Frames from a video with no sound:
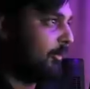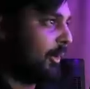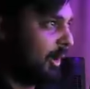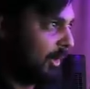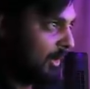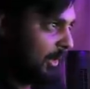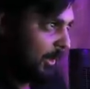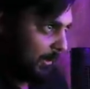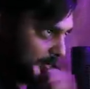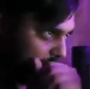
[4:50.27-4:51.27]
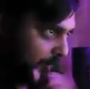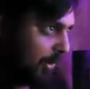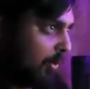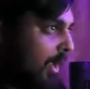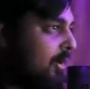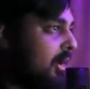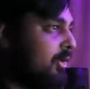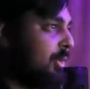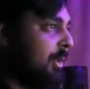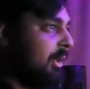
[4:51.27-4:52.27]
for all. Great
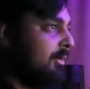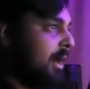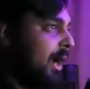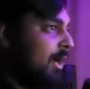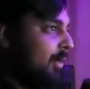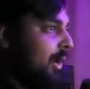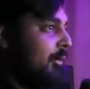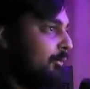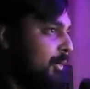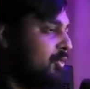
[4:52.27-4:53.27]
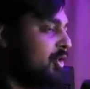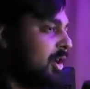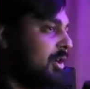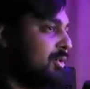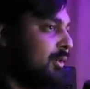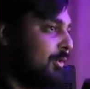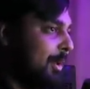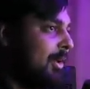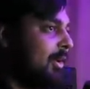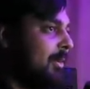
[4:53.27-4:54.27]
country we live in. I created future country from
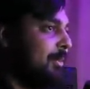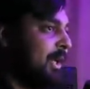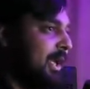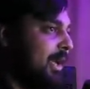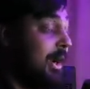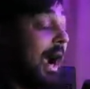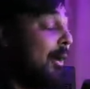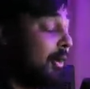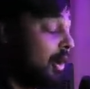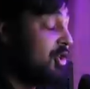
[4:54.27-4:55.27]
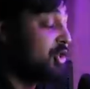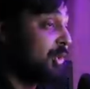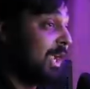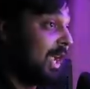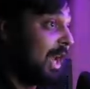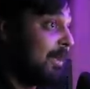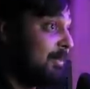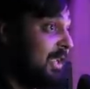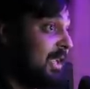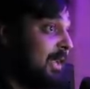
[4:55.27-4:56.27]
our company, our country in
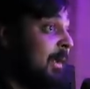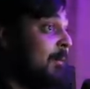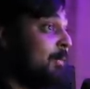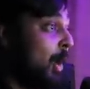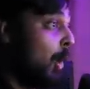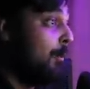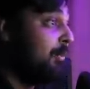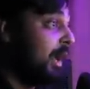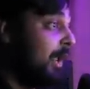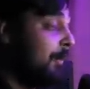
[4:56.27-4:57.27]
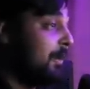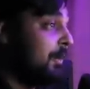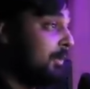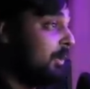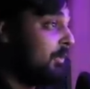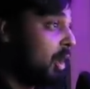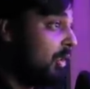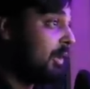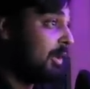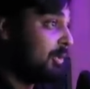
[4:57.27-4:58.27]
IP. Hope to help people of
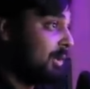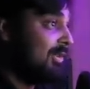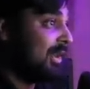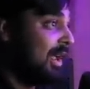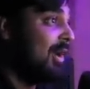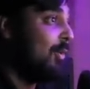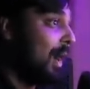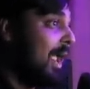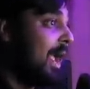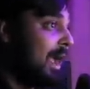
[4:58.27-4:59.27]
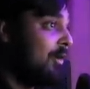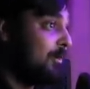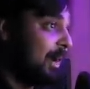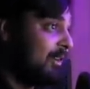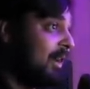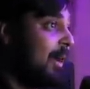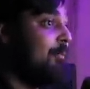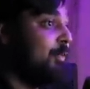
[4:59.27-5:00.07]
all countries in a way ahead of my time.